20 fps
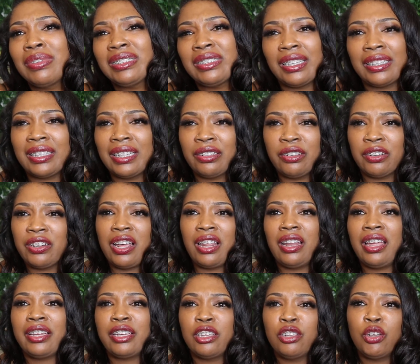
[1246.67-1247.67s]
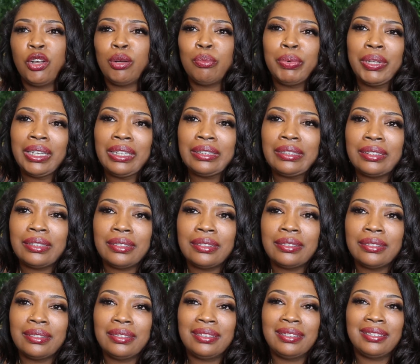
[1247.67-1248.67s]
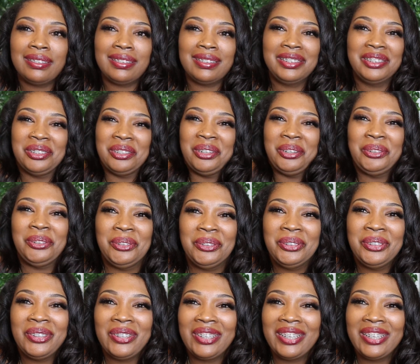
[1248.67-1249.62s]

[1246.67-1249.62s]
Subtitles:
It's that they're not liking your pics. You know,